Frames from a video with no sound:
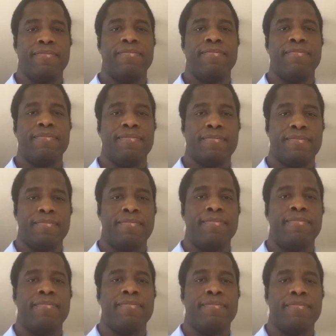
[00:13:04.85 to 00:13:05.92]

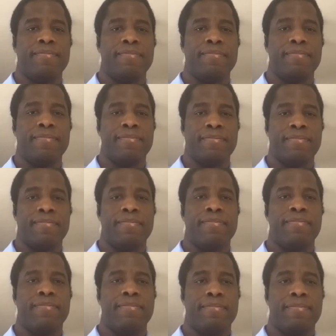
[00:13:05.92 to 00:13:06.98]

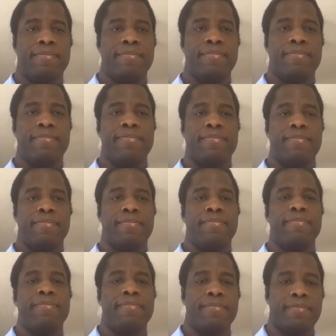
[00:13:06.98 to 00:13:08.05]

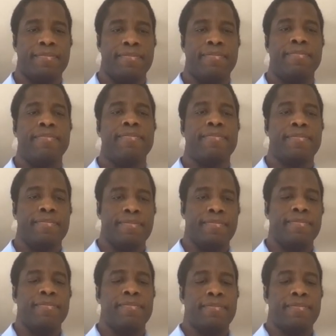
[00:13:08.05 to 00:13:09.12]

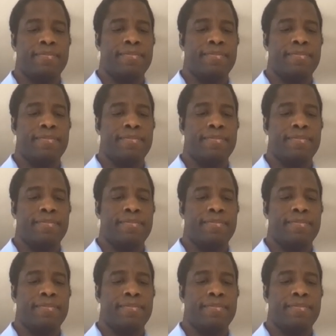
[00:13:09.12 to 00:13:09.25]
The person shown says nothing.